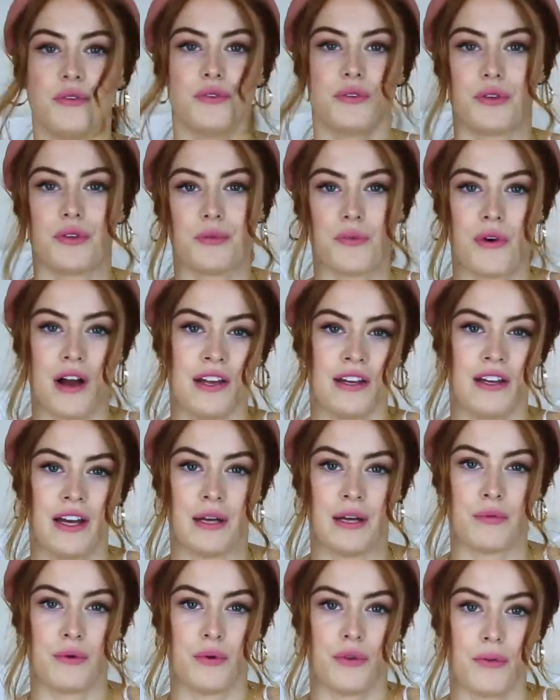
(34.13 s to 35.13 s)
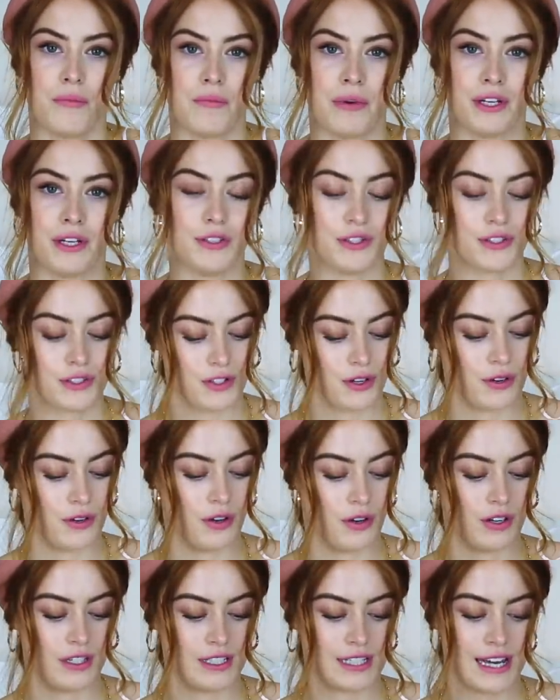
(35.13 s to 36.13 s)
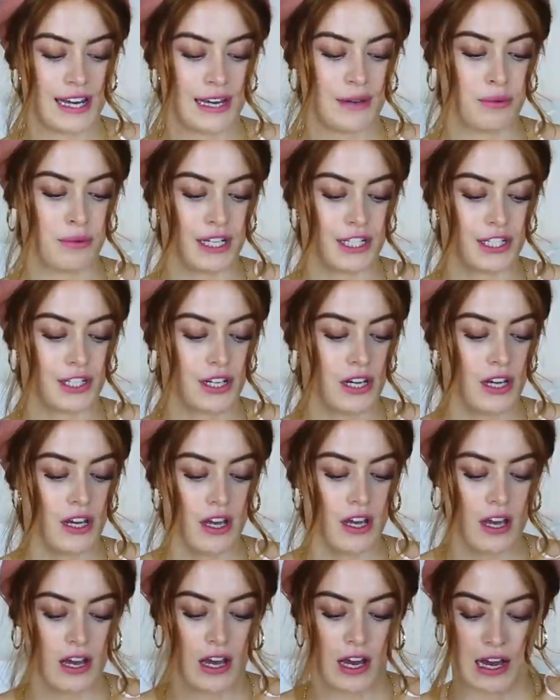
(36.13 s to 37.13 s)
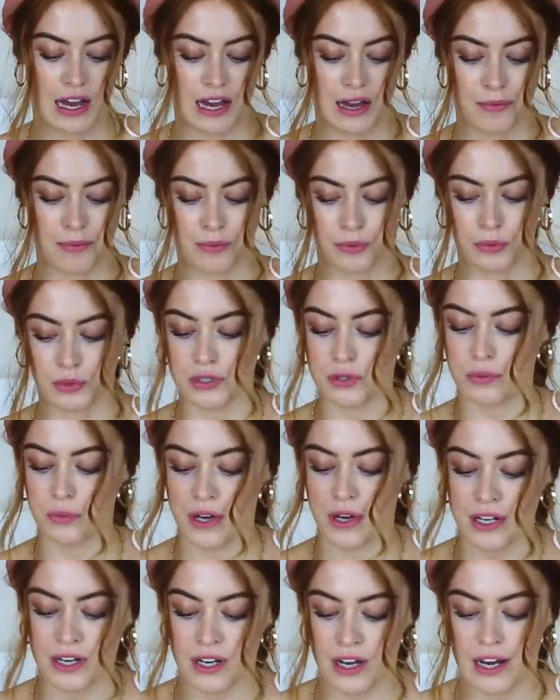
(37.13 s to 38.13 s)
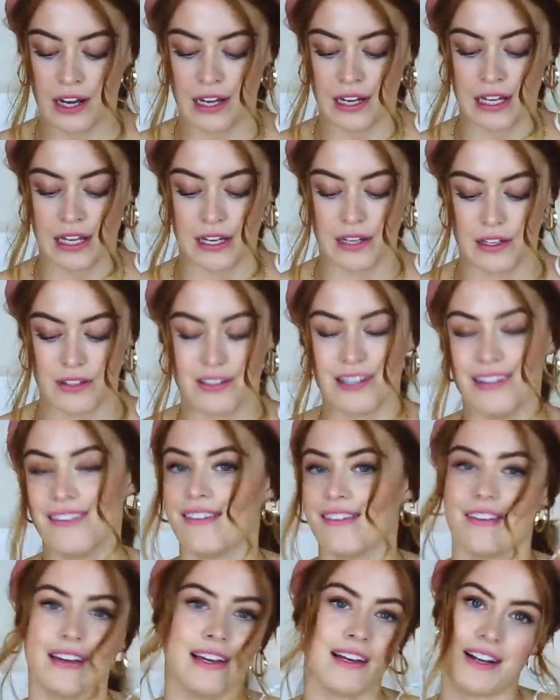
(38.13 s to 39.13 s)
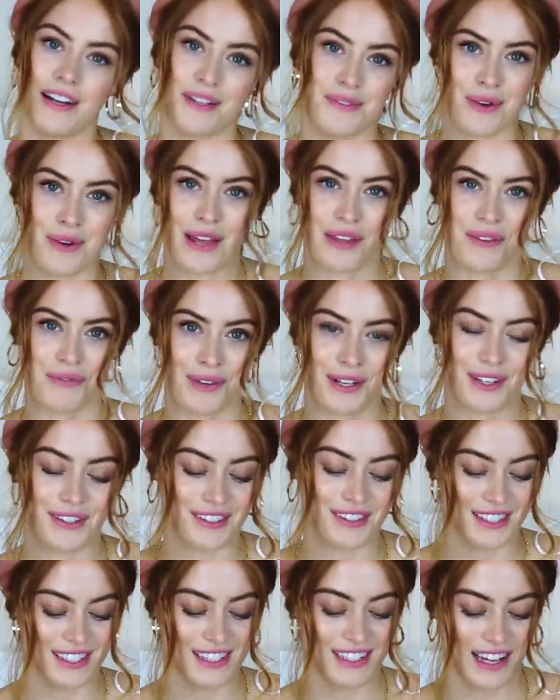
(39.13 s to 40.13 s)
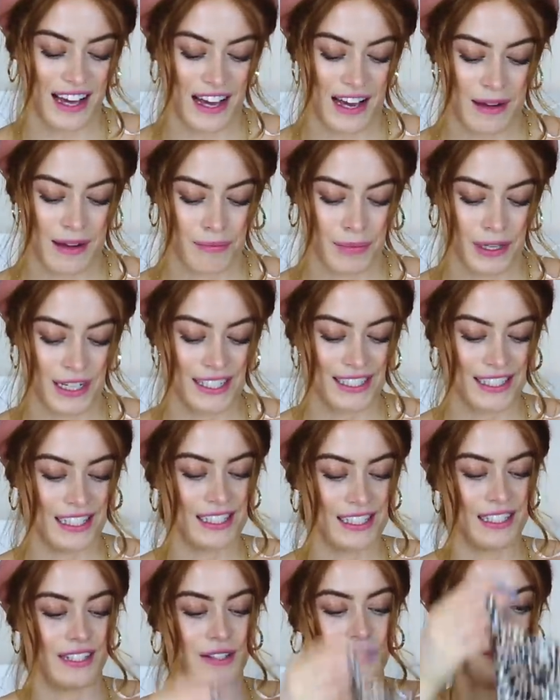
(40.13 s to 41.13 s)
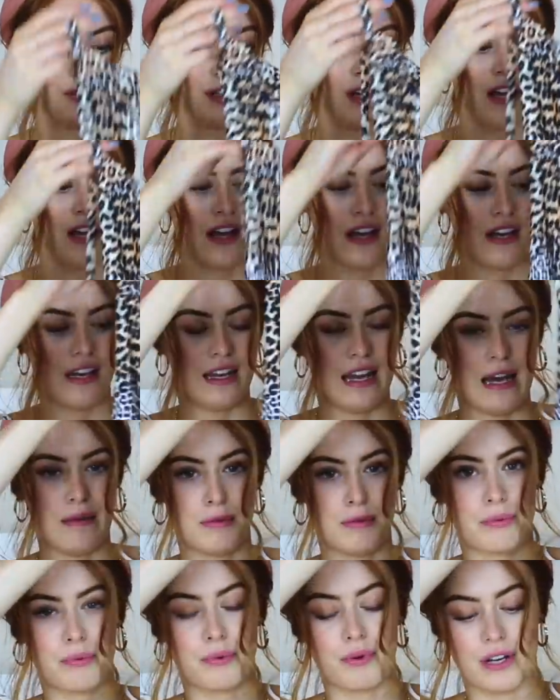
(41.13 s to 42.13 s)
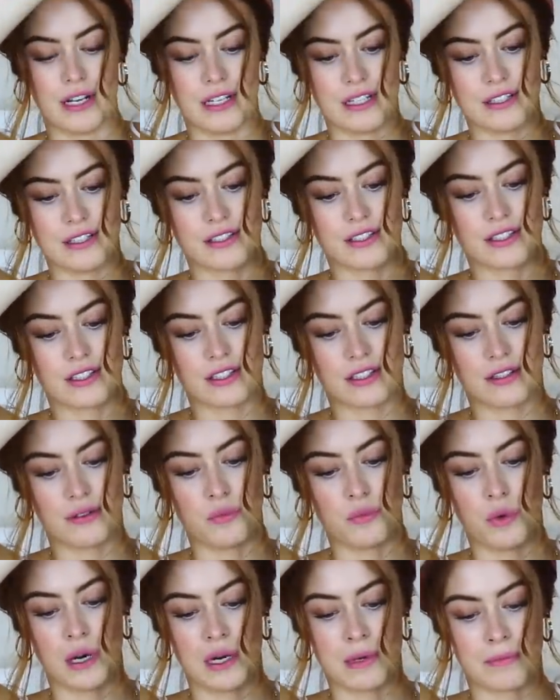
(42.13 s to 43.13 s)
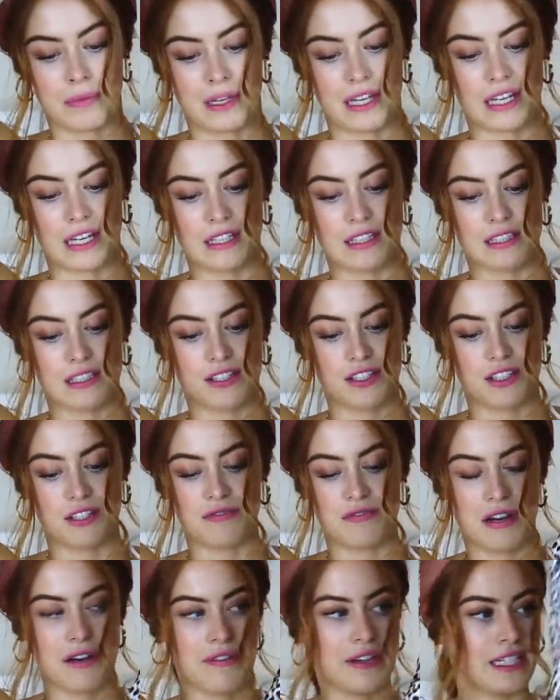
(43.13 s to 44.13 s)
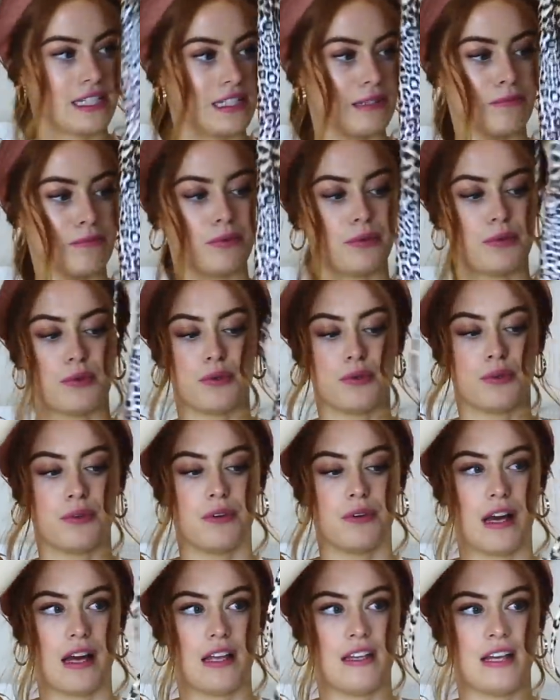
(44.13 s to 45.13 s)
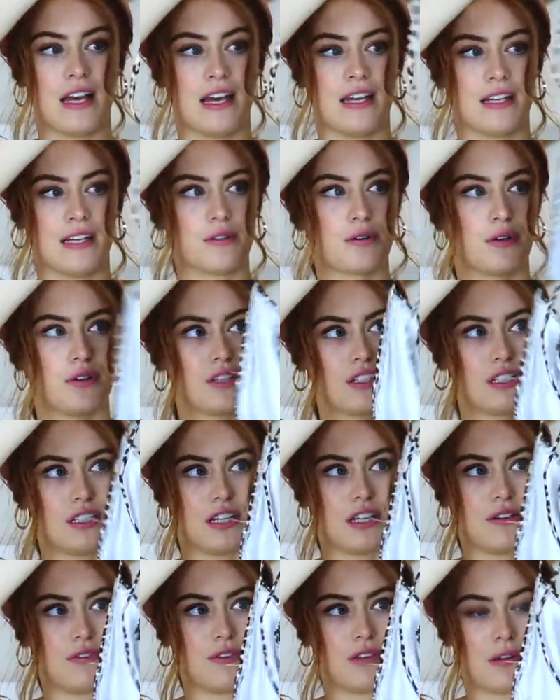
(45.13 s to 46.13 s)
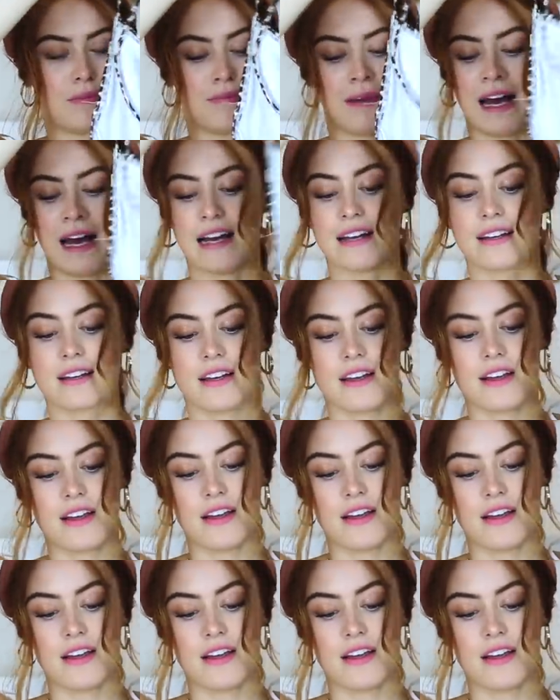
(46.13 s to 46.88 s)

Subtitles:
off with the one I wore the most on holiday, which was the one that I didn't think I'd wear the most, but it's this little leopard print one piece, just very simple, and then it crosses over at the back